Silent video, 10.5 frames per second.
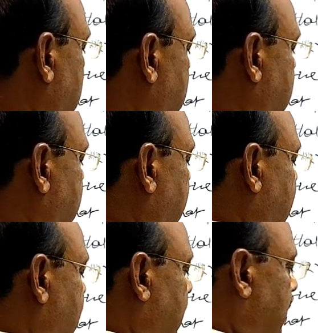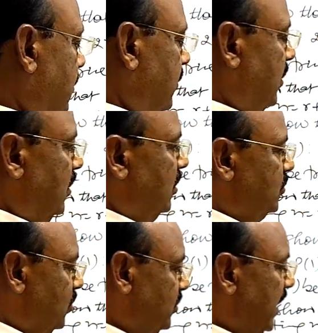16,
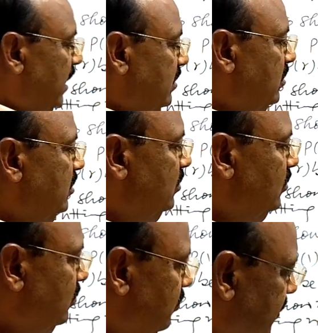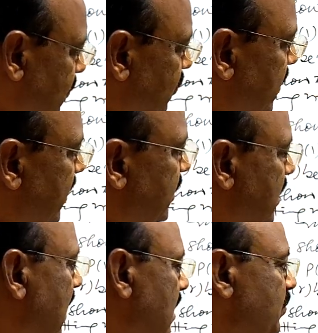so that we could
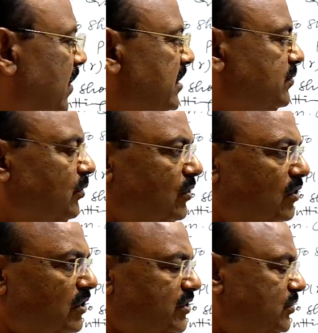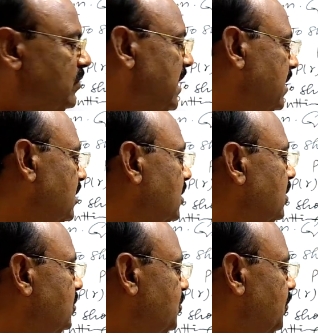get r plus 4 whole square.
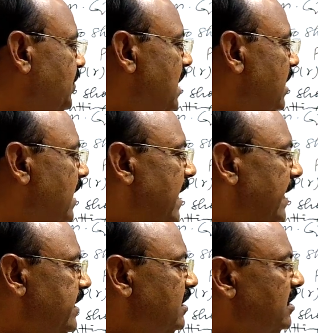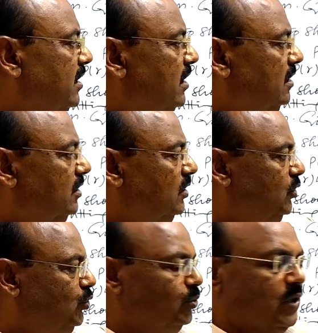So we are adding here
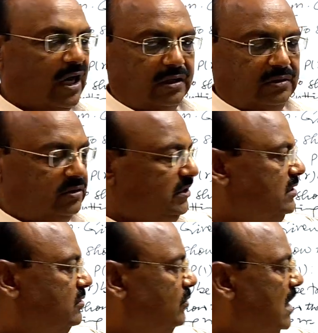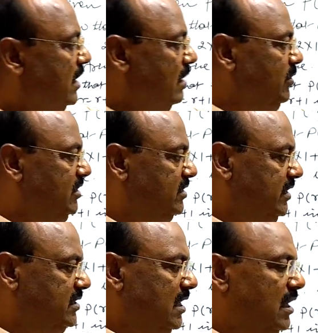2r, since we are having
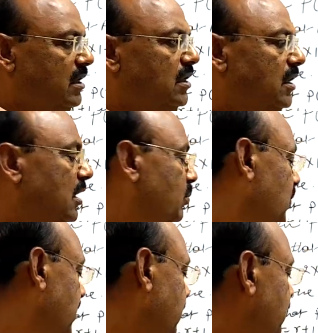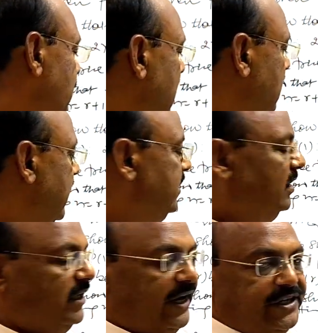6r, but you are
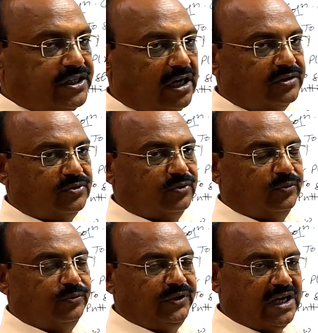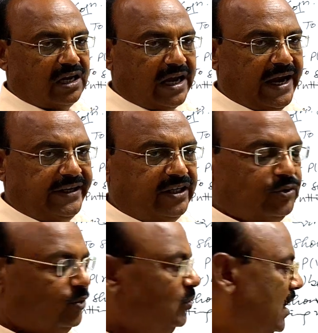writing 8r. So we are adding
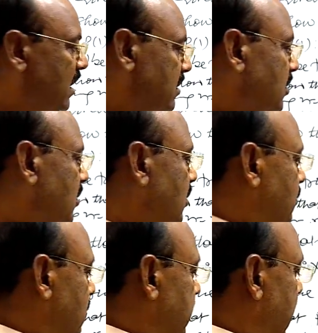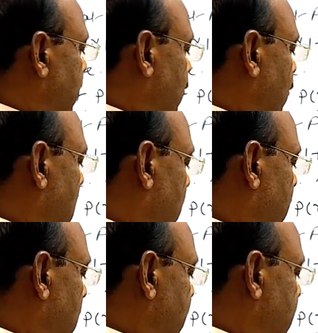2r, so that 2r
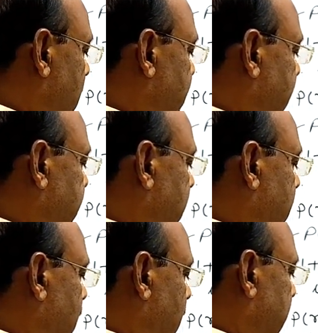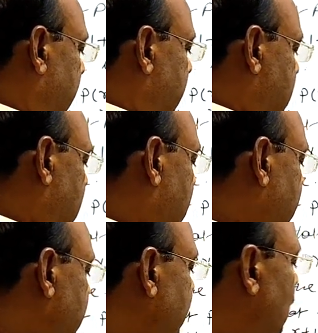will be subtracted for balancing it.